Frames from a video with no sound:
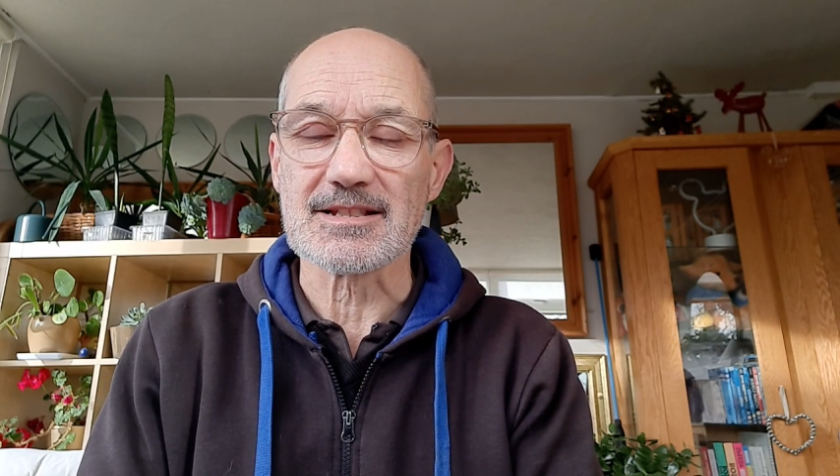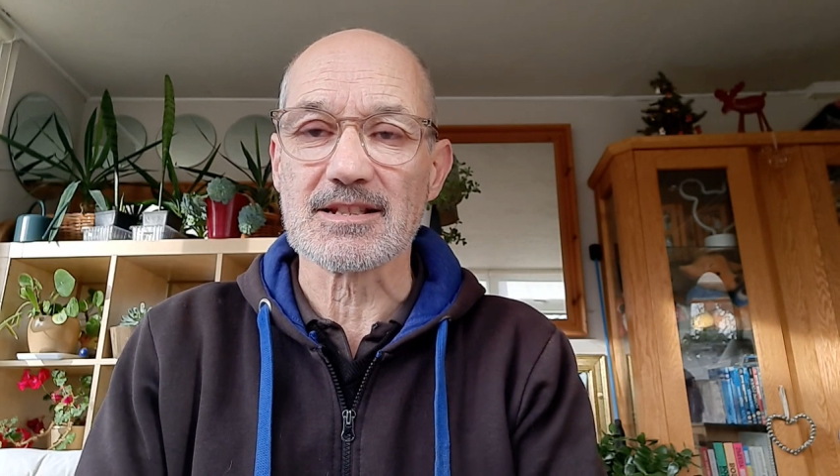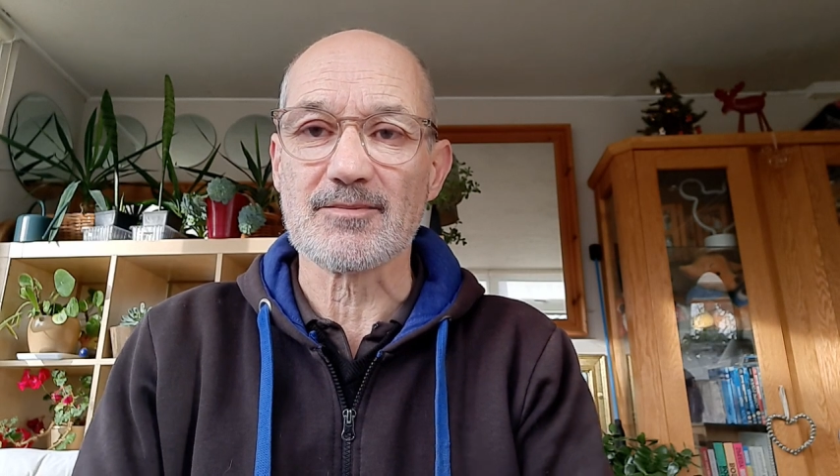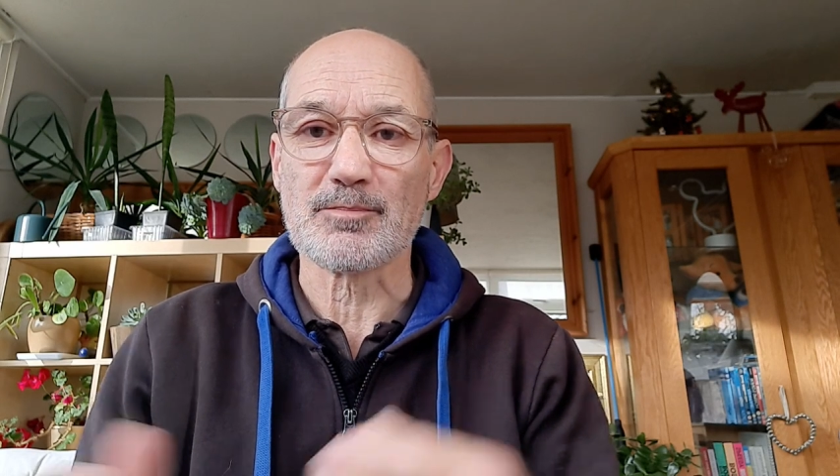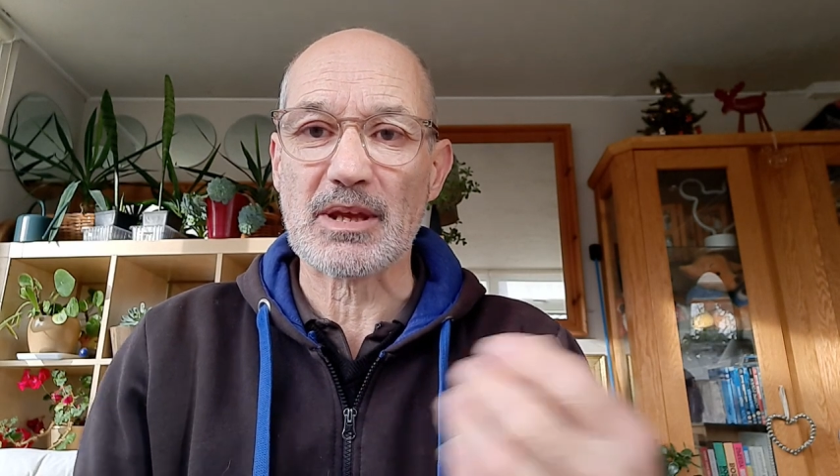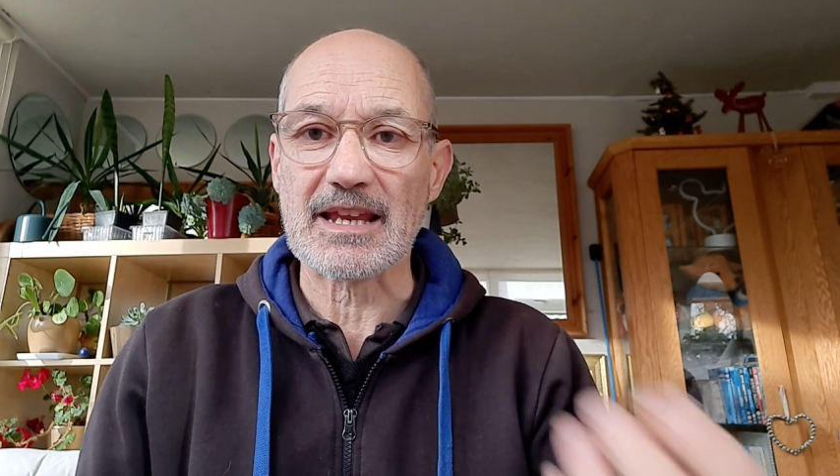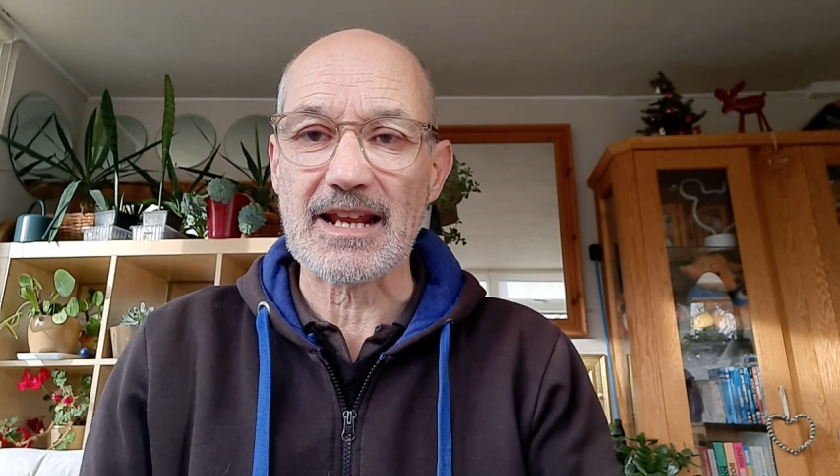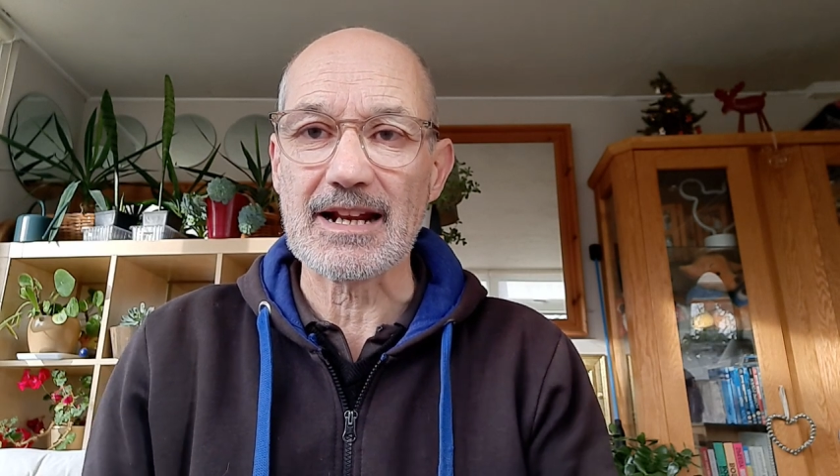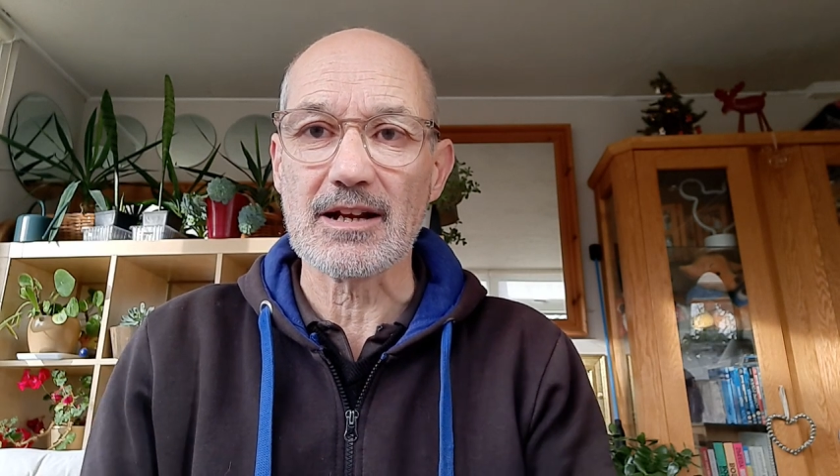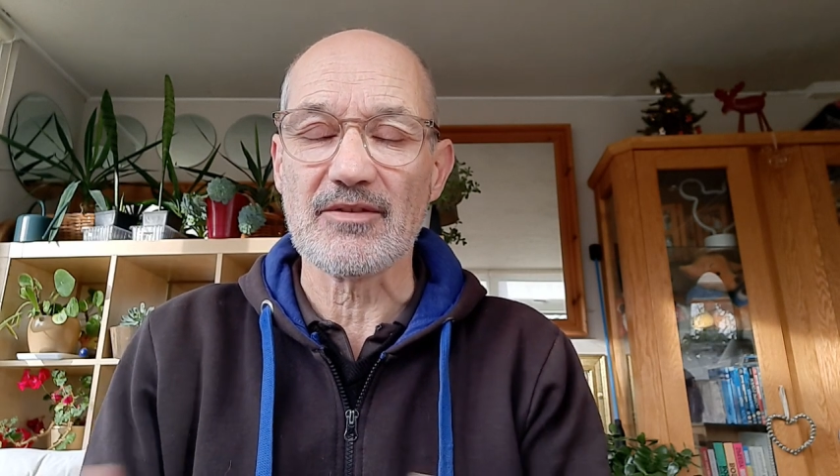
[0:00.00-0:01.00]
at the
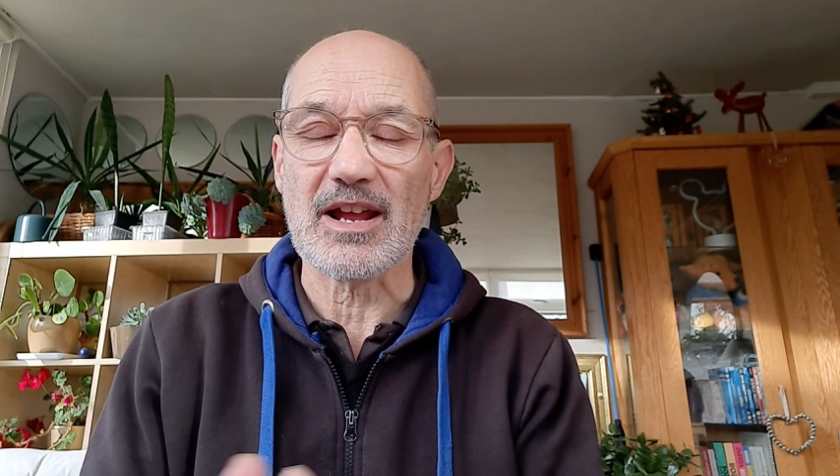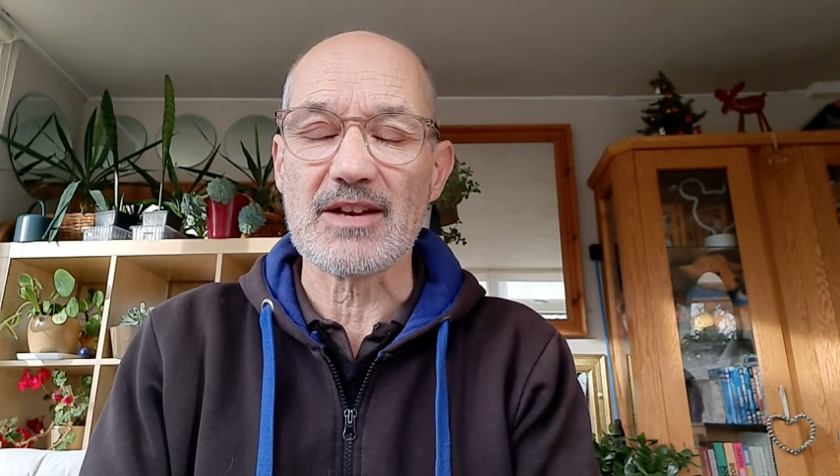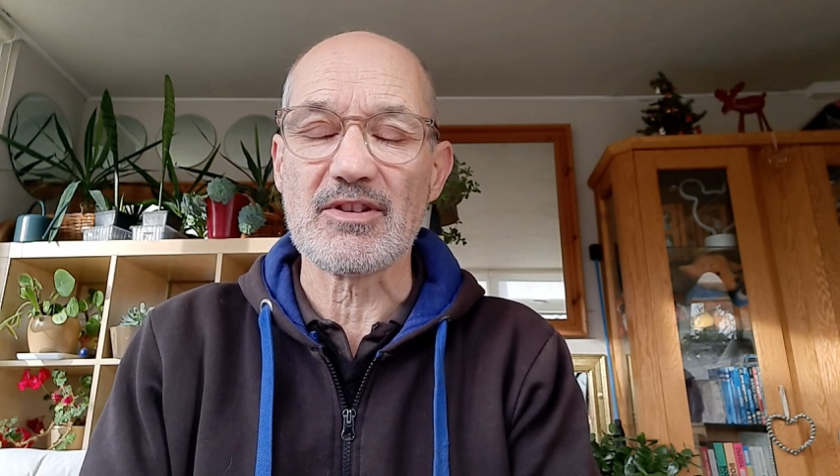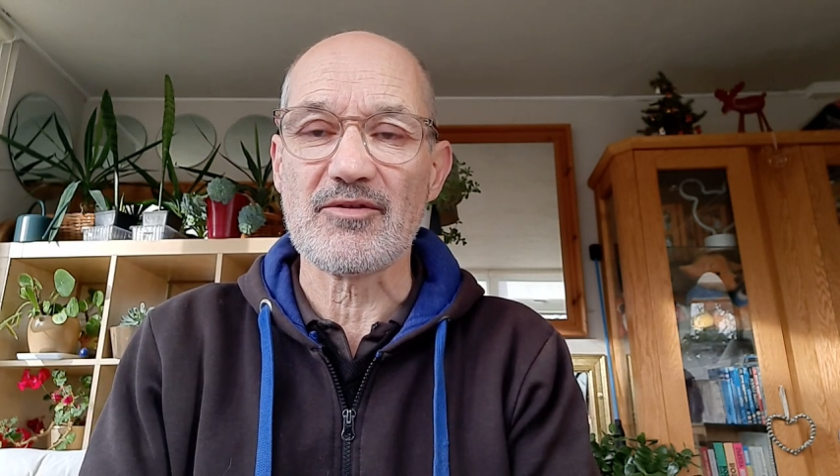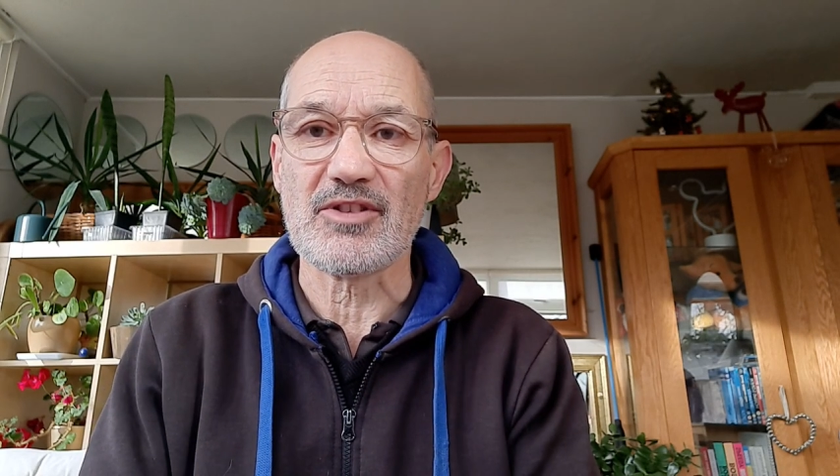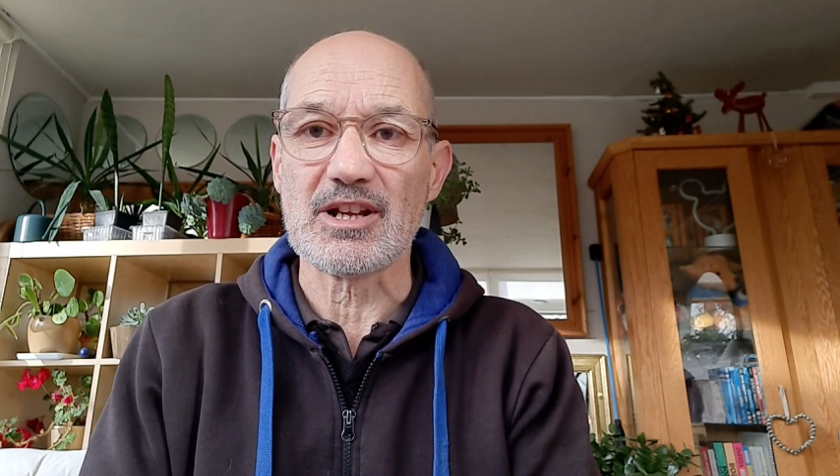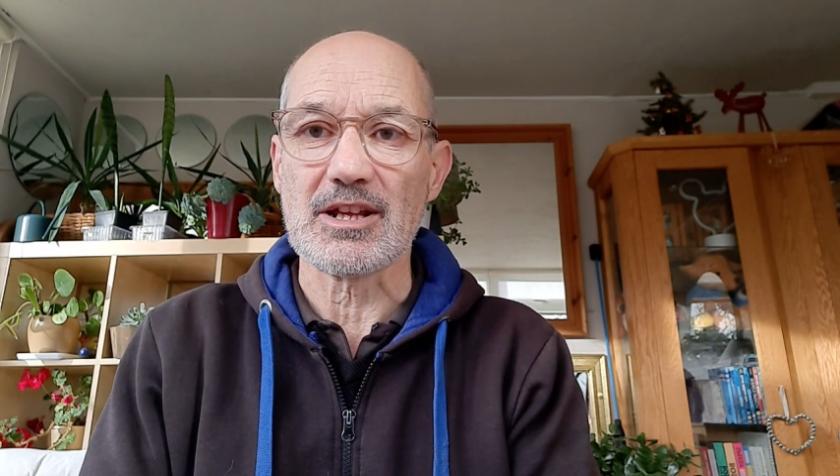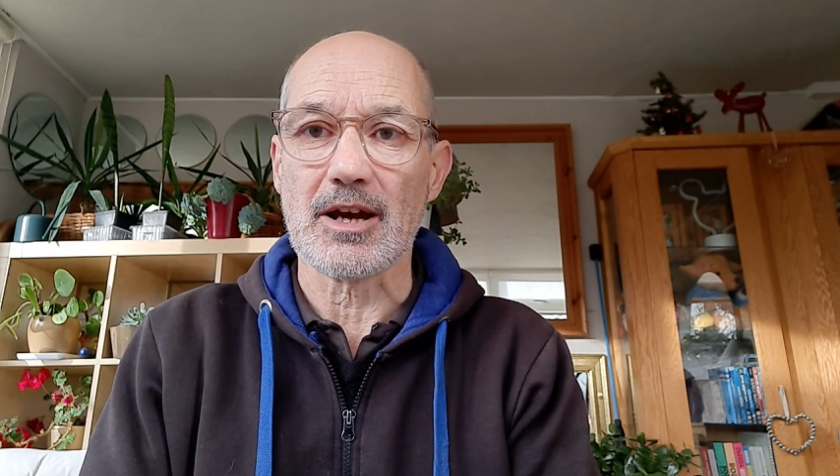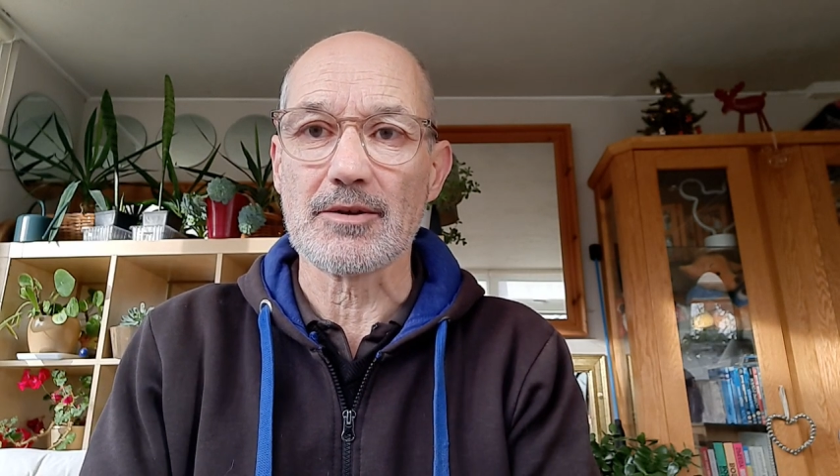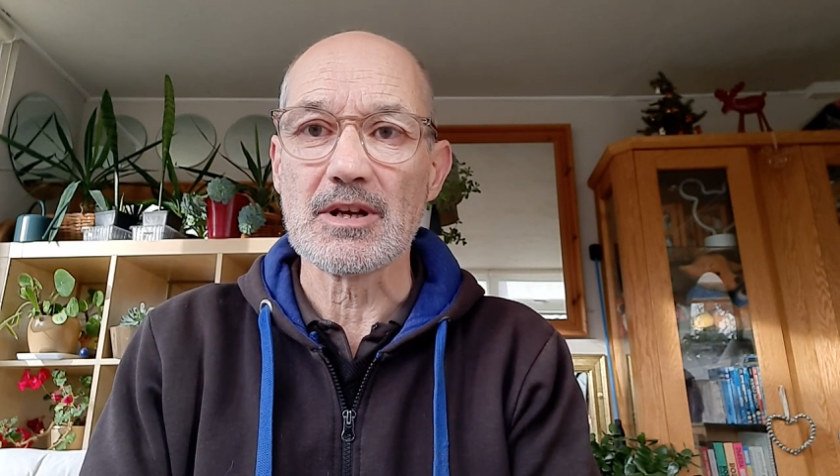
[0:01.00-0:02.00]
beginning of any
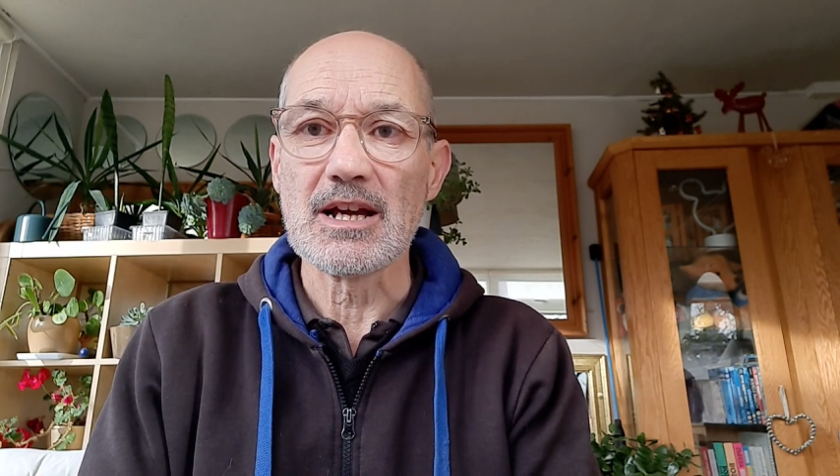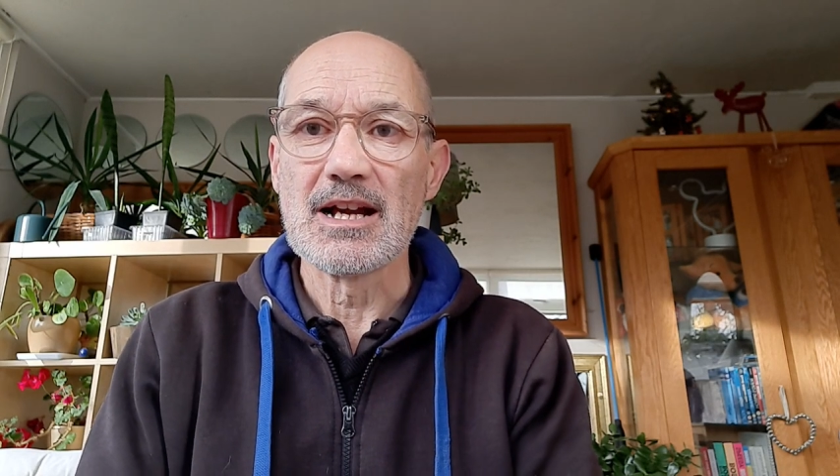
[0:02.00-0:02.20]
video